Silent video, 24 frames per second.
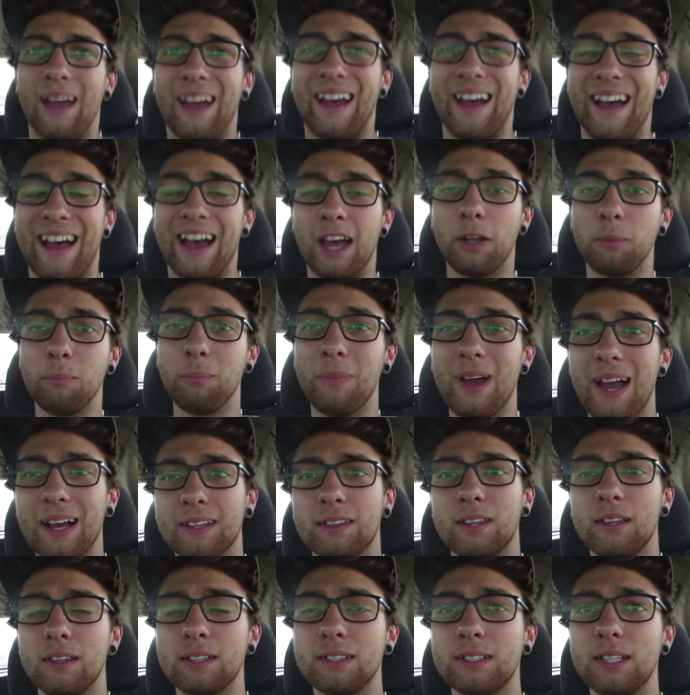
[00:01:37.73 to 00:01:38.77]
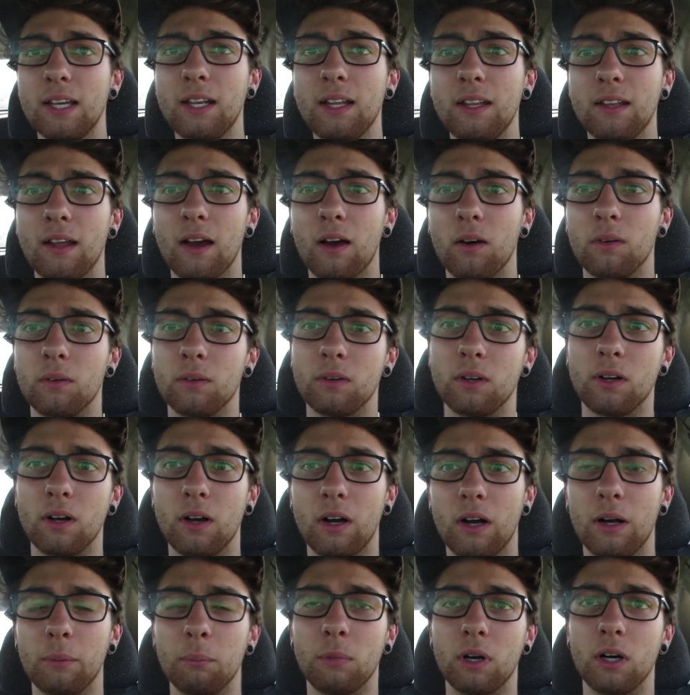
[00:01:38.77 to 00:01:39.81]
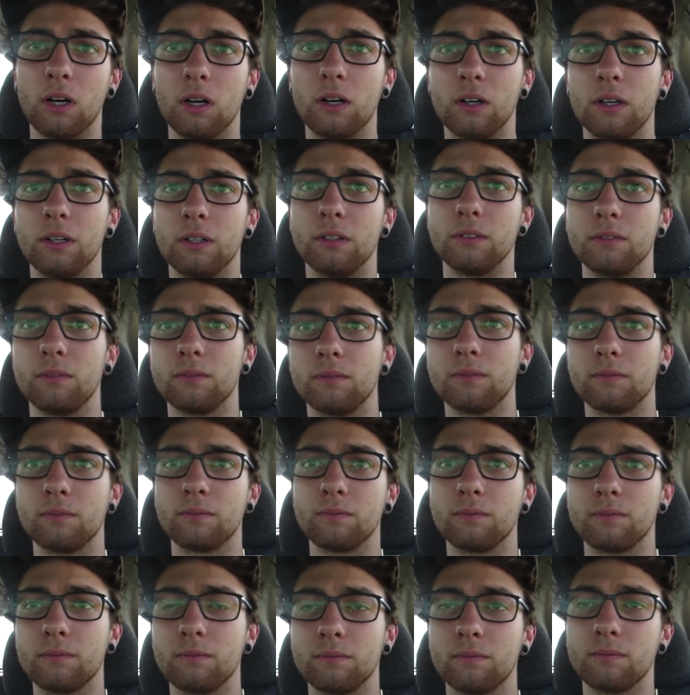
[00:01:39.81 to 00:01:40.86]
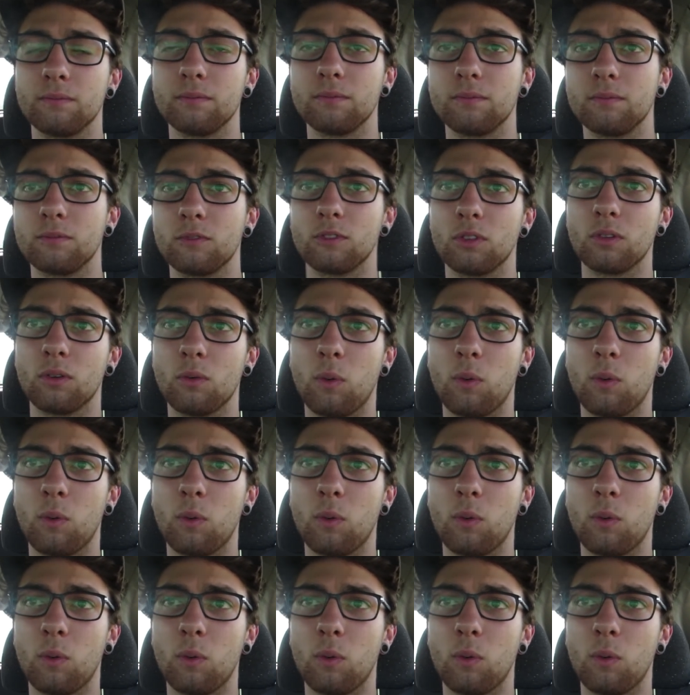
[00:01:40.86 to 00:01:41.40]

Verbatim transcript: heading back to the city now. I'm uh,